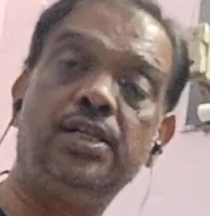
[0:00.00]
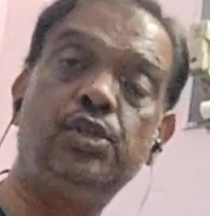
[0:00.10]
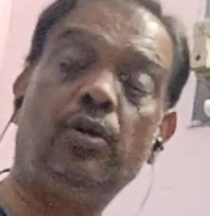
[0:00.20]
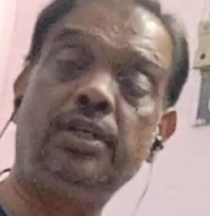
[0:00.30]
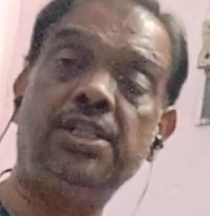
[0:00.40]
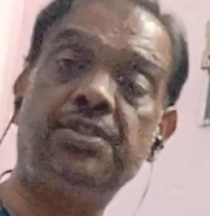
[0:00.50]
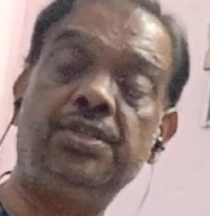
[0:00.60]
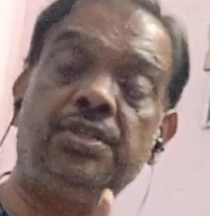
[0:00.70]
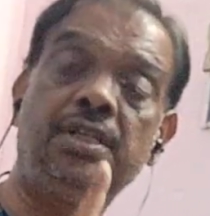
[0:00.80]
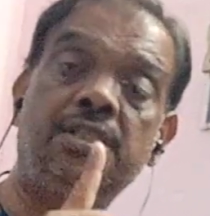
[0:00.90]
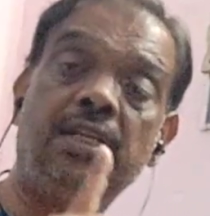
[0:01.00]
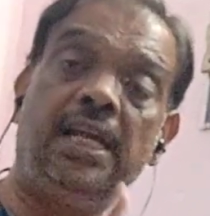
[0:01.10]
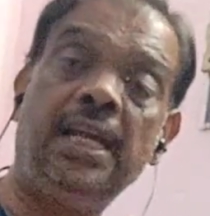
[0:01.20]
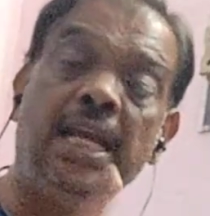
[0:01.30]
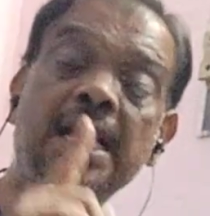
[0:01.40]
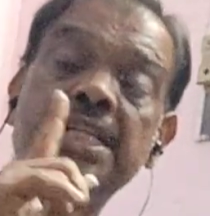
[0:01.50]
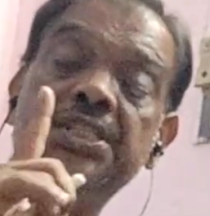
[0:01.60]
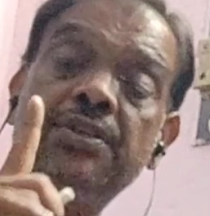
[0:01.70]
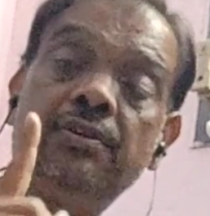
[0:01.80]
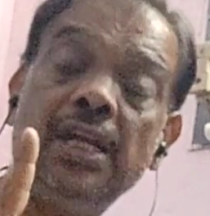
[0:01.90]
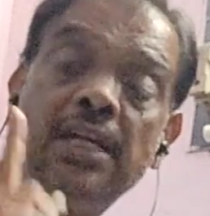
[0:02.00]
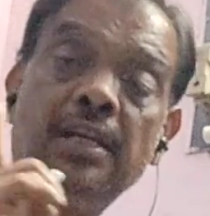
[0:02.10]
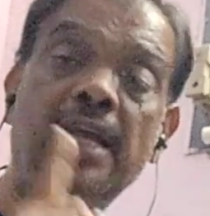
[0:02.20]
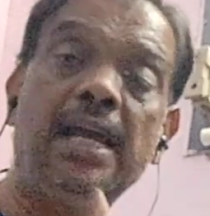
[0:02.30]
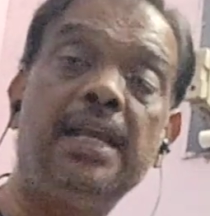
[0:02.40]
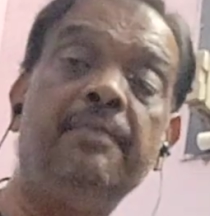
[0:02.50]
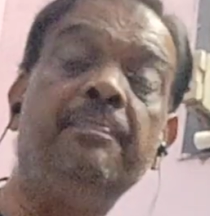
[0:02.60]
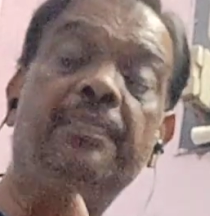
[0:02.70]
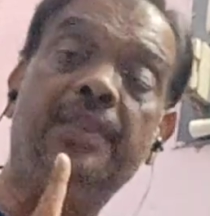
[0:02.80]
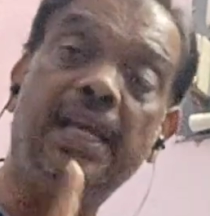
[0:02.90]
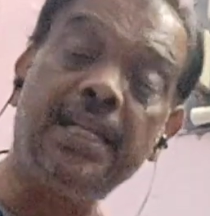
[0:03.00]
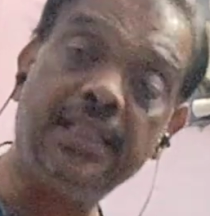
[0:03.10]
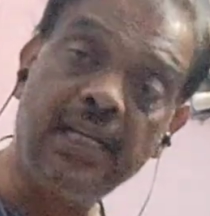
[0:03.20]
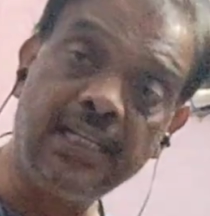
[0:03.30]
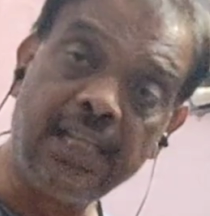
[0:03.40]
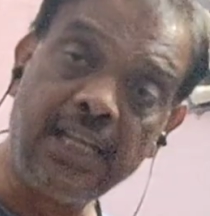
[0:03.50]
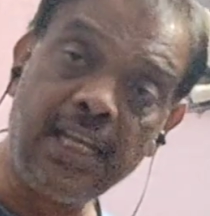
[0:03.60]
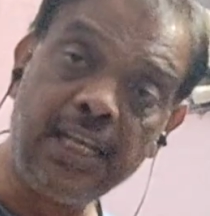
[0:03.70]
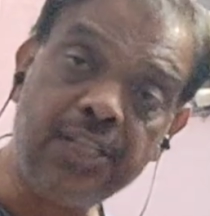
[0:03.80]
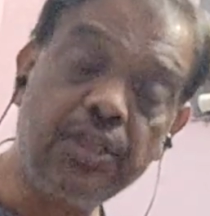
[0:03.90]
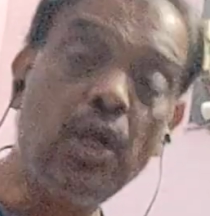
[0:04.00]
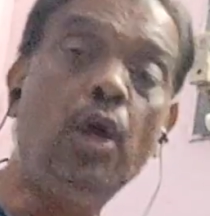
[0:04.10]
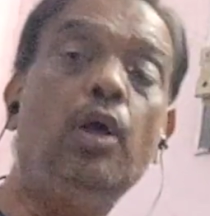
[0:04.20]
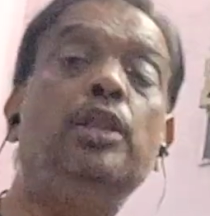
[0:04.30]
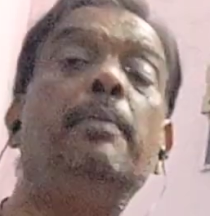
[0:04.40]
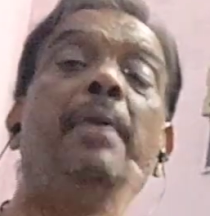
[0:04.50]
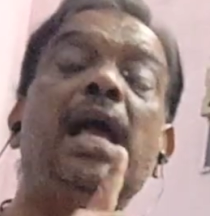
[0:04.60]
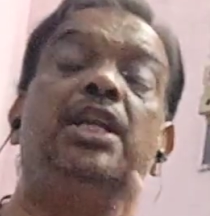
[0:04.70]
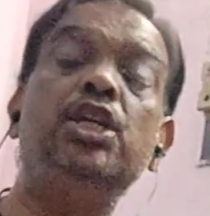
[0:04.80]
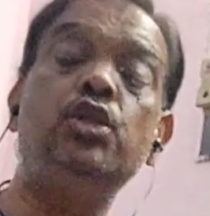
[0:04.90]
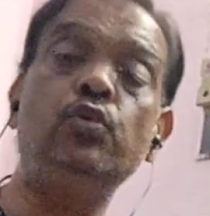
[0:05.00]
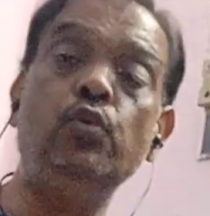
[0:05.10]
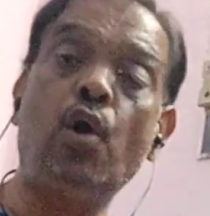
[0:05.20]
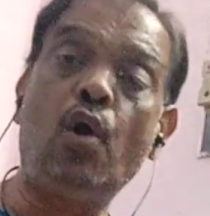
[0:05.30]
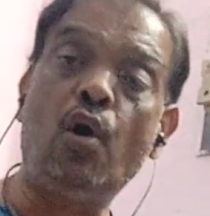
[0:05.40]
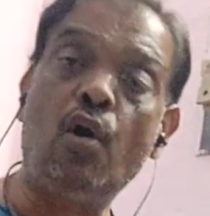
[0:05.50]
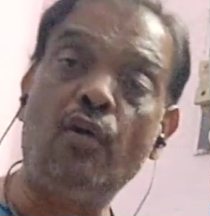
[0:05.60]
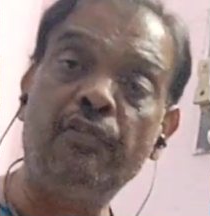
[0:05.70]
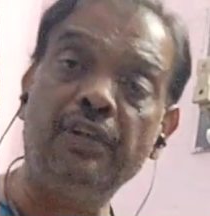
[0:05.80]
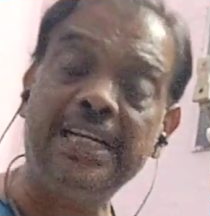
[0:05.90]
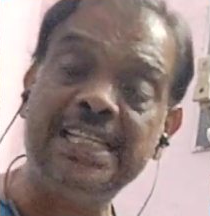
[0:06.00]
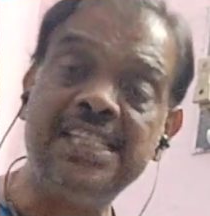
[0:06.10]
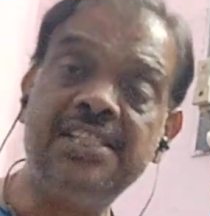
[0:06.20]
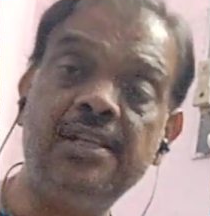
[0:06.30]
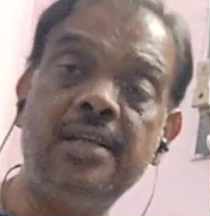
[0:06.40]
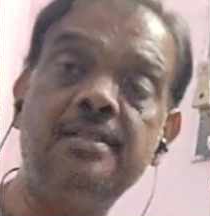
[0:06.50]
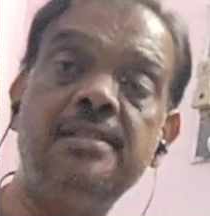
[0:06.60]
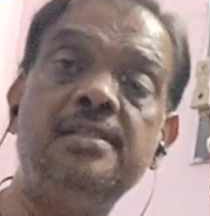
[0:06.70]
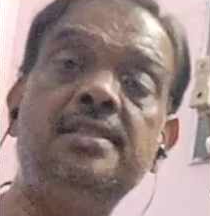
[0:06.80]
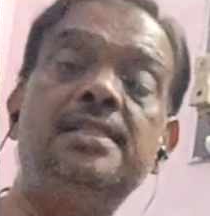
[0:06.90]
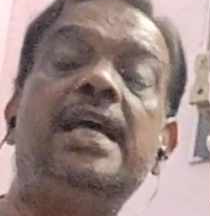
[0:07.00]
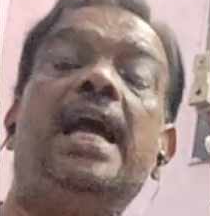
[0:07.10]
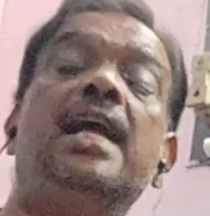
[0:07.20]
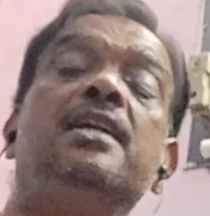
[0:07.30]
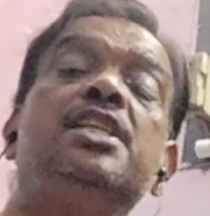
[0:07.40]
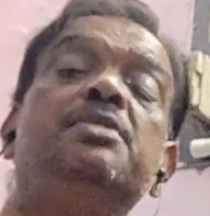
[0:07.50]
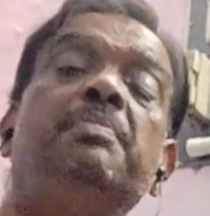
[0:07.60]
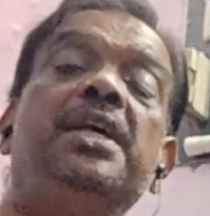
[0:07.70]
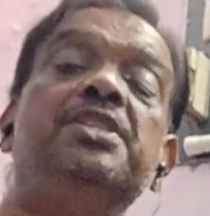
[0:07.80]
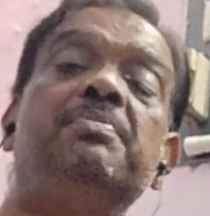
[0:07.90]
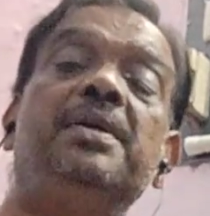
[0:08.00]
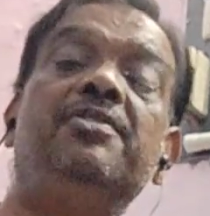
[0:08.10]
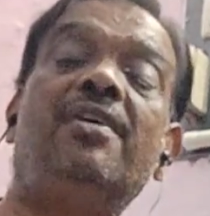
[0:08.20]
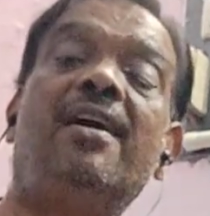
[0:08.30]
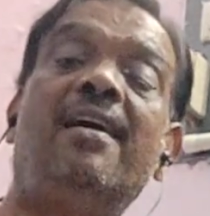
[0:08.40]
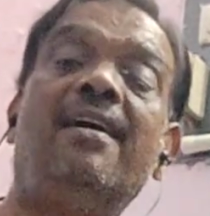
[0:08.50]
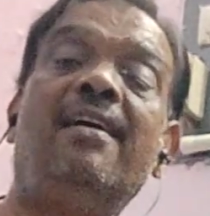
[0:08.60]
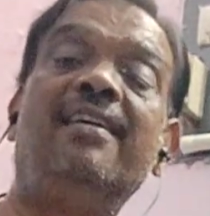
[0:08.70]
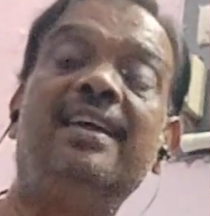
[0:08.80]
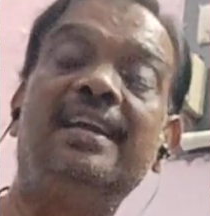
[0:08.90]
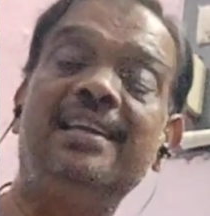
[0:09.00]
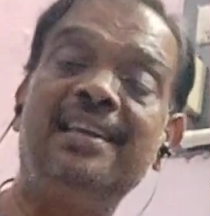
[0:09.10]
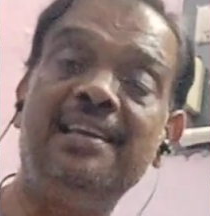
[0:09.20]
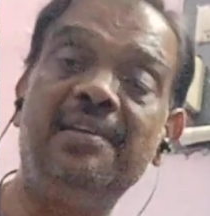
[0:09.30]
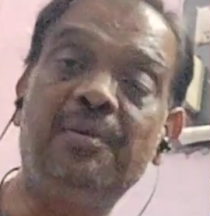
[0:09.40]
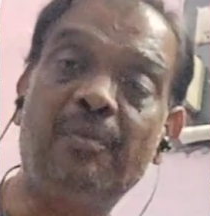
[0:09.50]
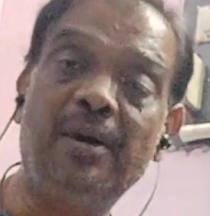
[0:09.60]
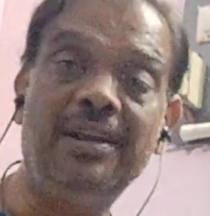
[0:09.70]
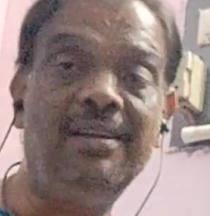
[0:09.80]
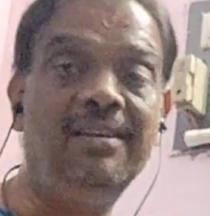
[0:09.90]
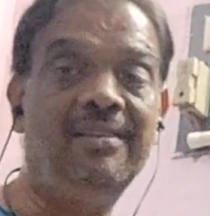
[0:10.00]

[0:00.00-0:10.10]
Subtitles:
Shortest distance in a straight line. Then in that case, the magnitude of distance and displacement are equal.